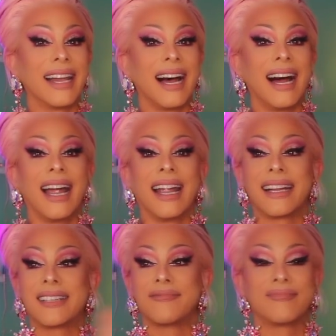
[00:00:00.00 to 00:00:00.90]

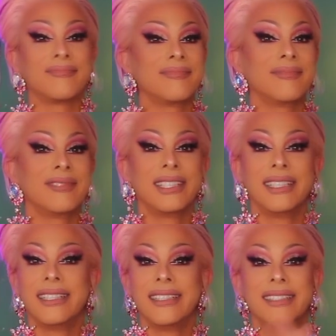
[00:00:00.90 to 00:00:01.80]
like
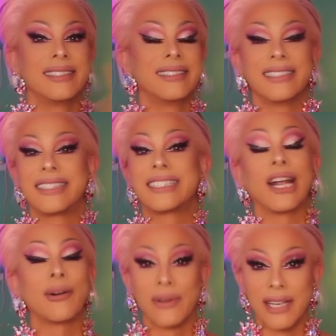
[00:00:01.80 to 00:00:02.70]

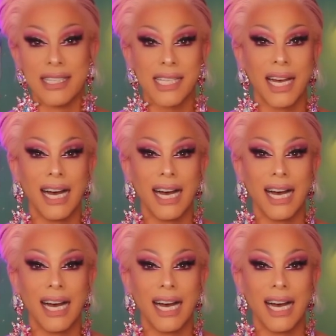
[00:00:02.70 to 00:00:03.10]
steroids.